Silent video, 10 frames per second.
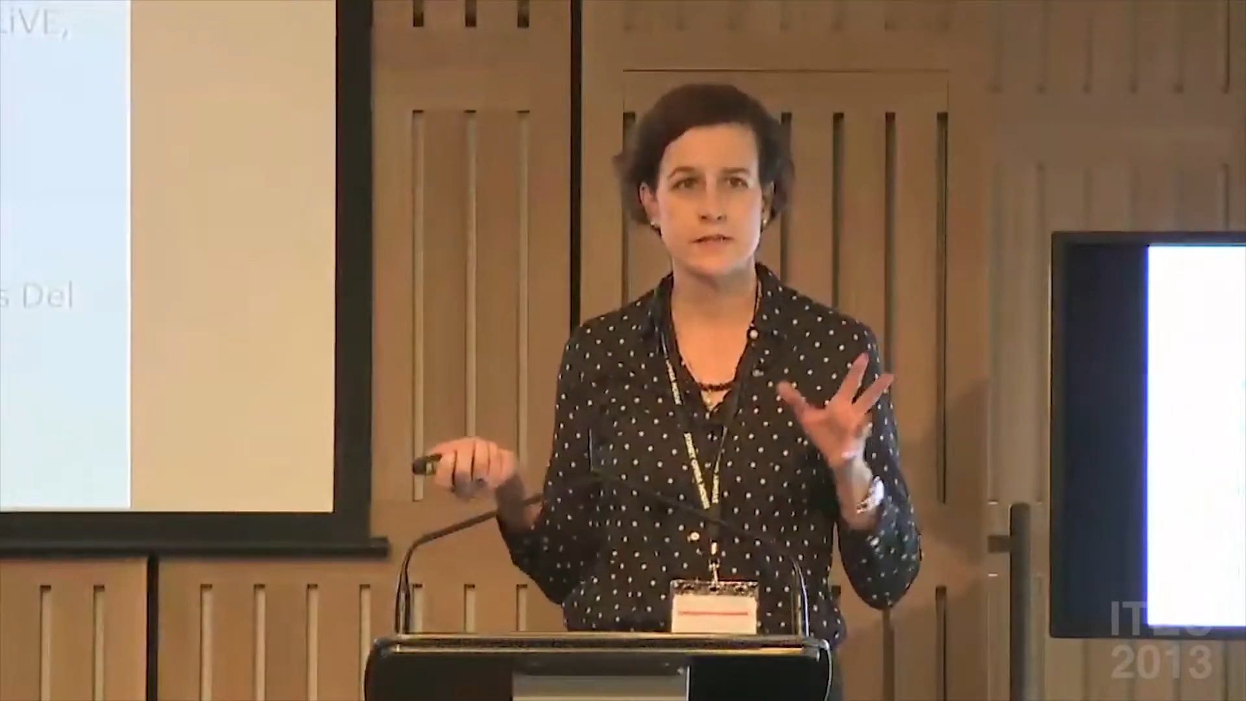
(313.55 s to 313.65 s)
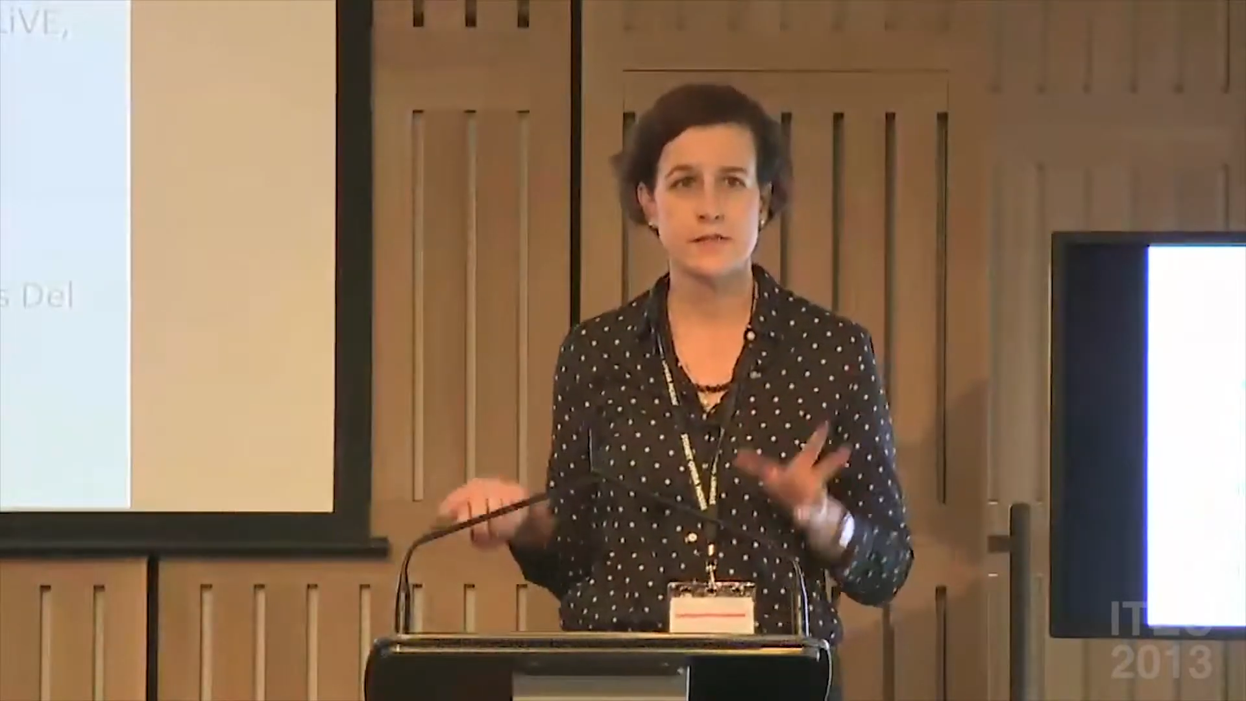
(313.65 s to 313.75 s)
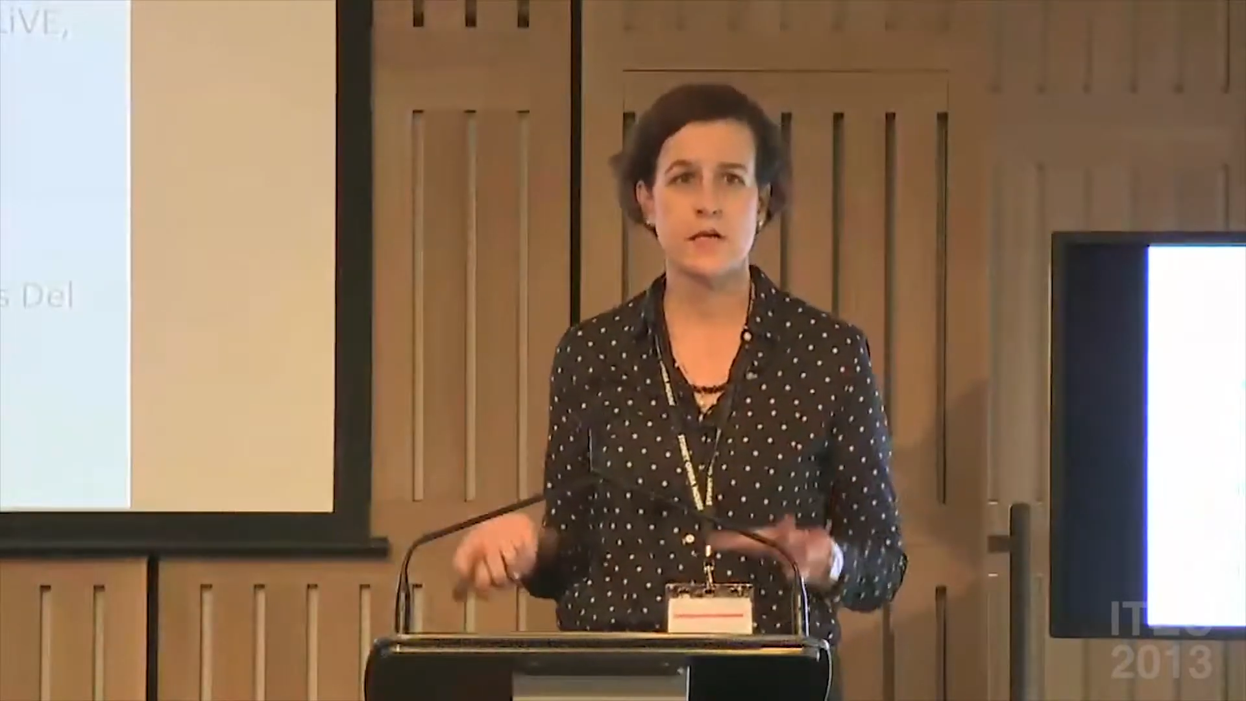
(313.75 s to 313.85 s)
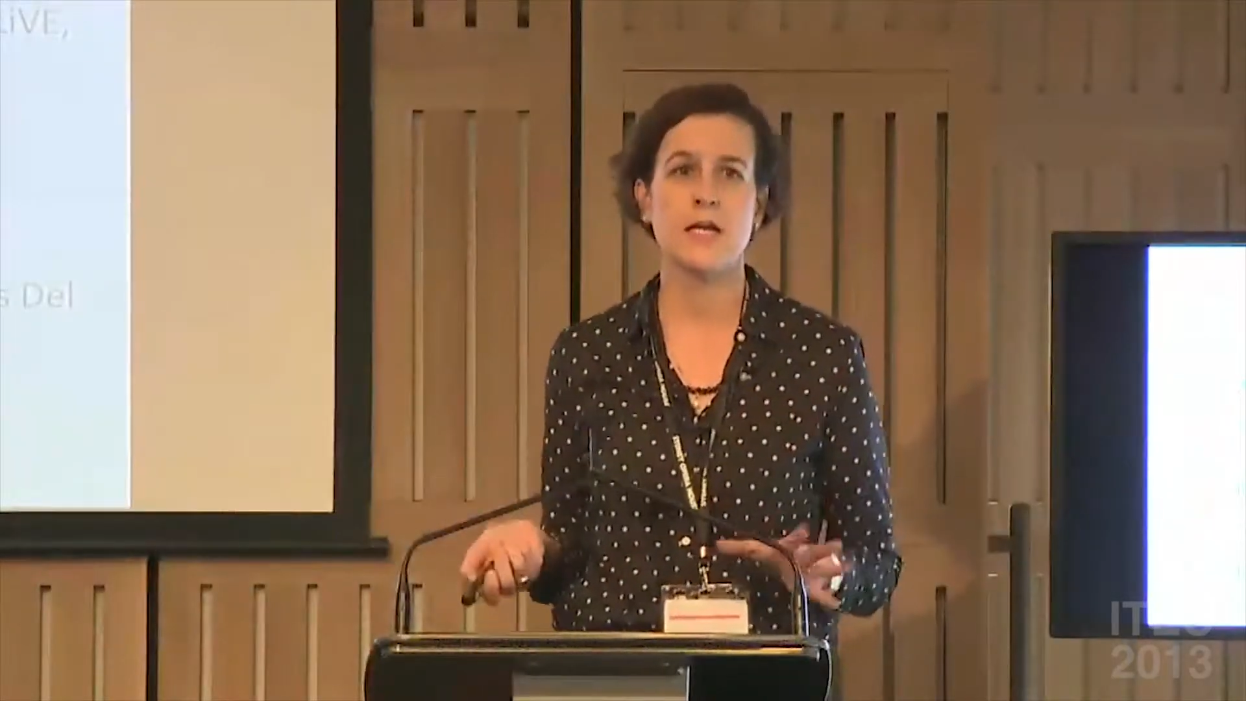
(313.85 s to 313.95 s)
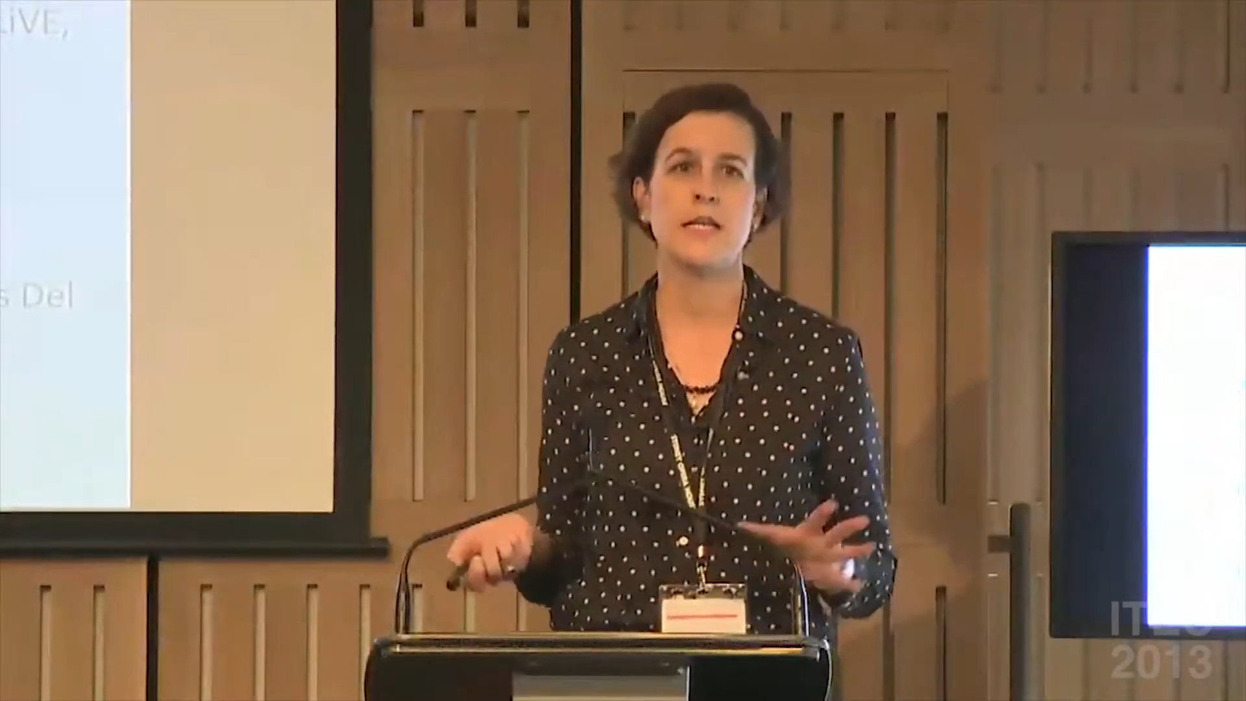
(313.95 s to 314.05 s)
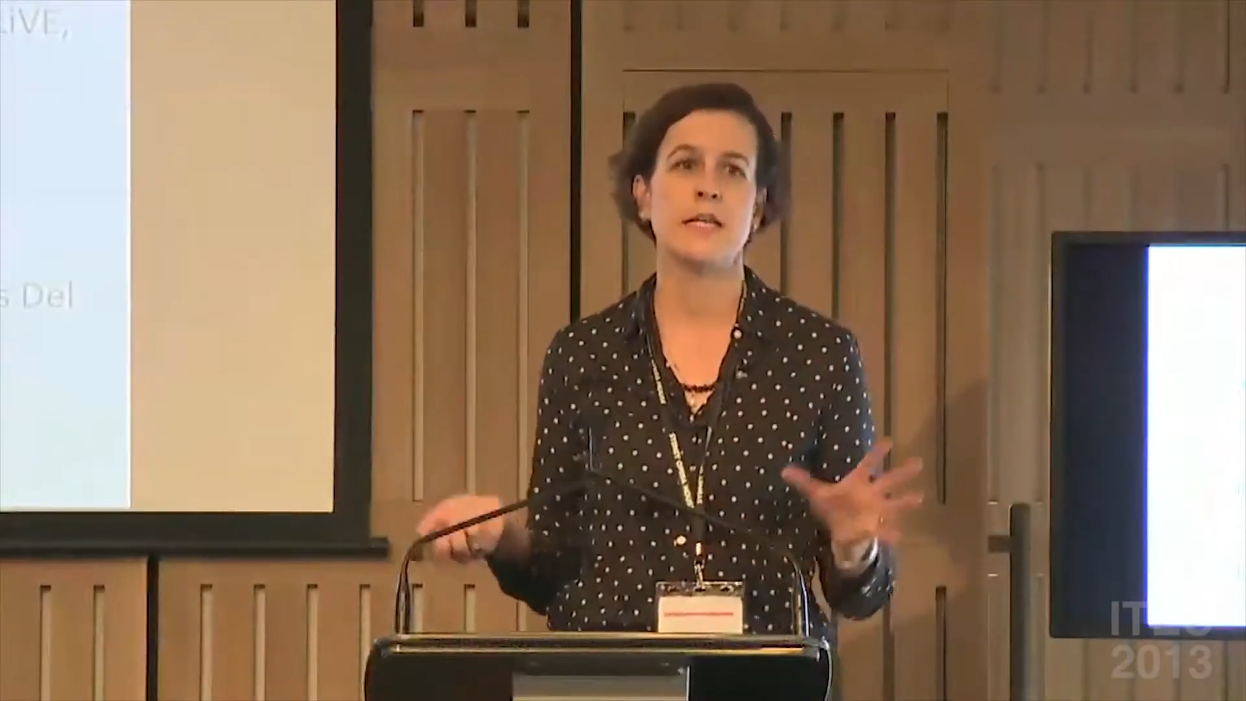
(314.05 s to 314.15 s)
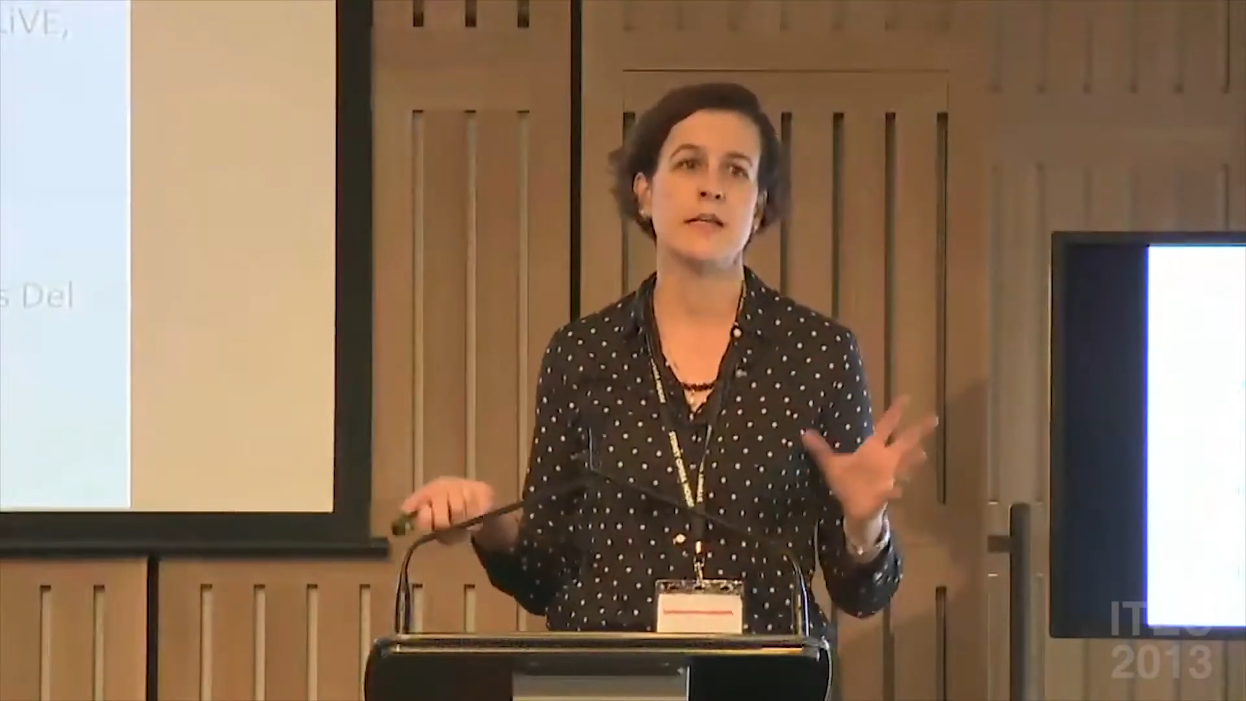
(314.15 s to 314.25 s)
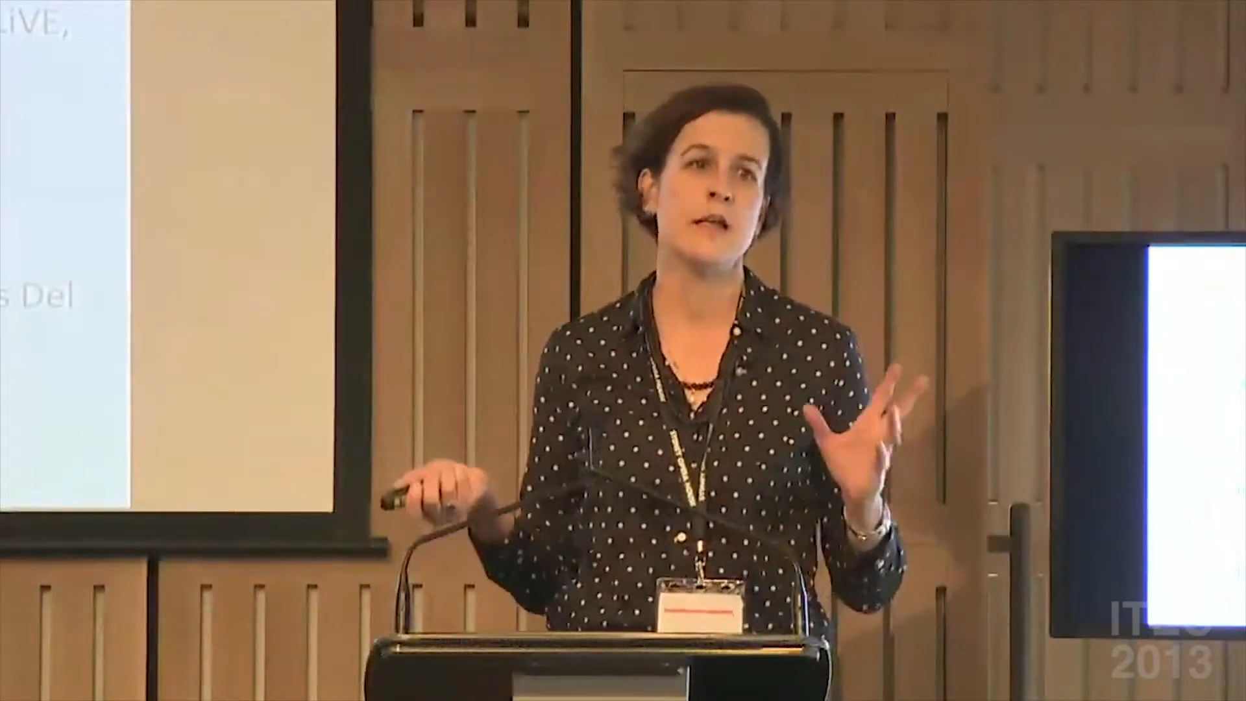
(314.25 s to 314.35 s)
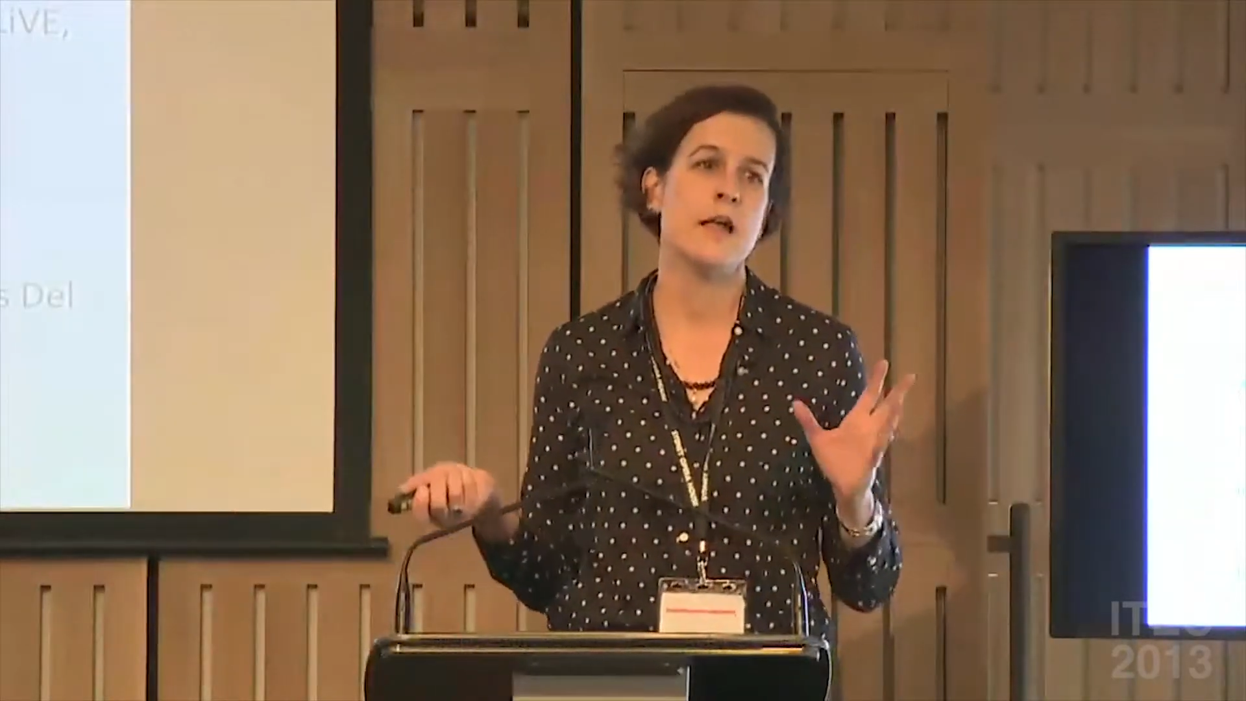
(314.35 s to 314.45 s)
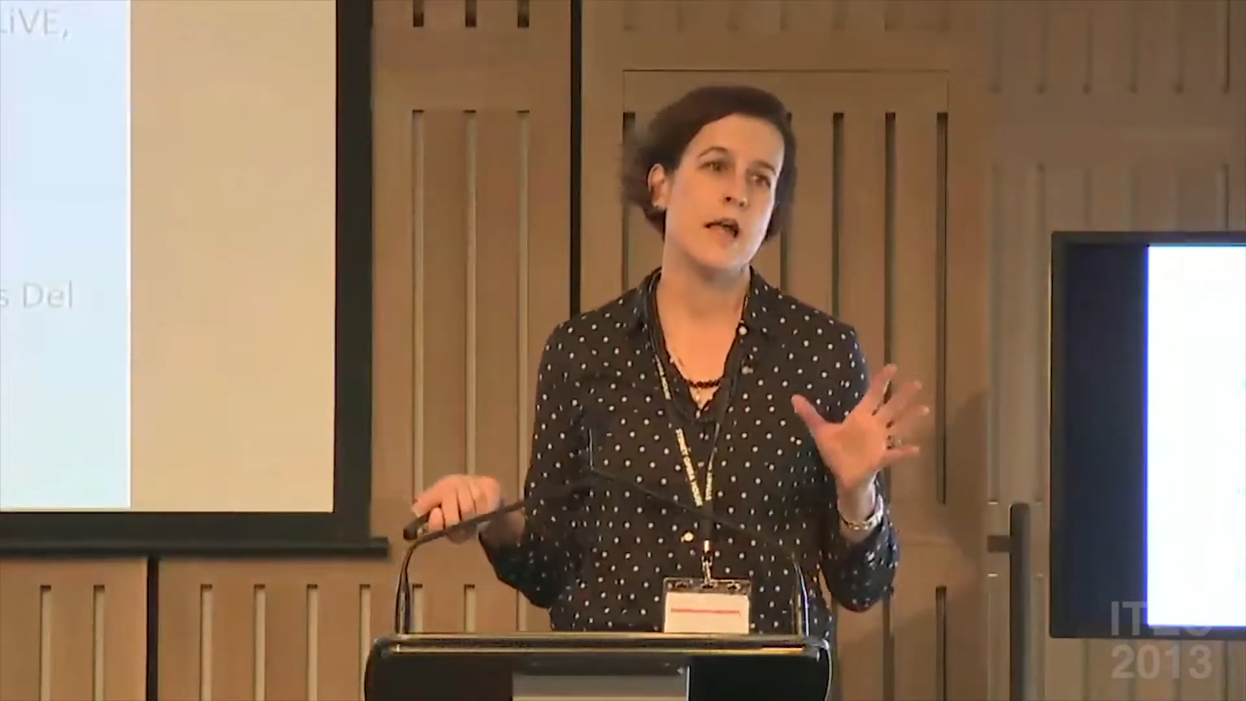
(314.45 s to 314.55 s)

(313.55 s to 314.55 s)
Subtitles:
designing